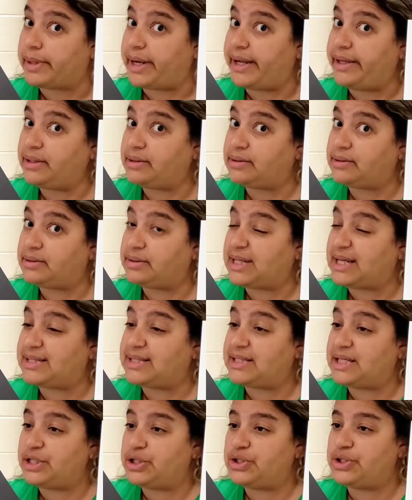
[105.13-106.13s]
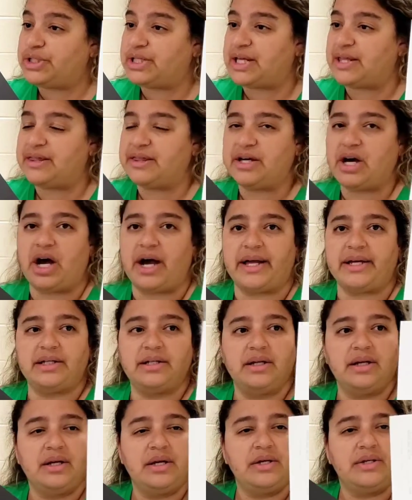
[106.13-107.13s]
Right? That's an interesting thought.
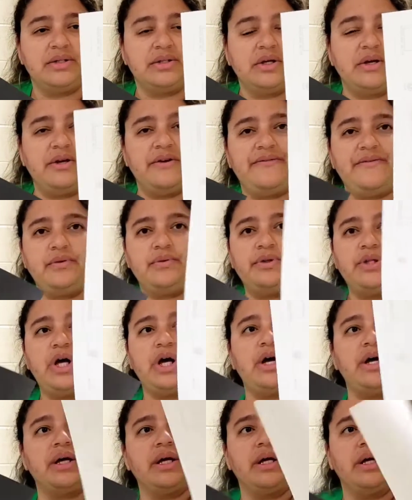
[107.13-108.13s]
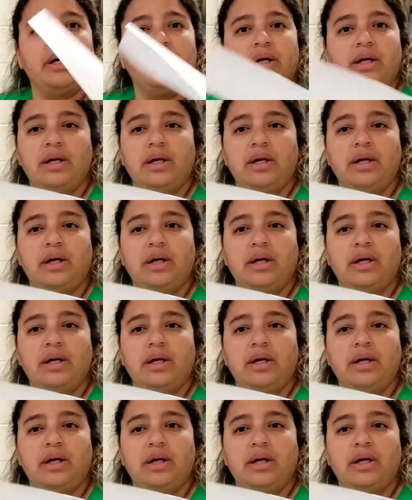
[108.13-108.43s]
So, if you look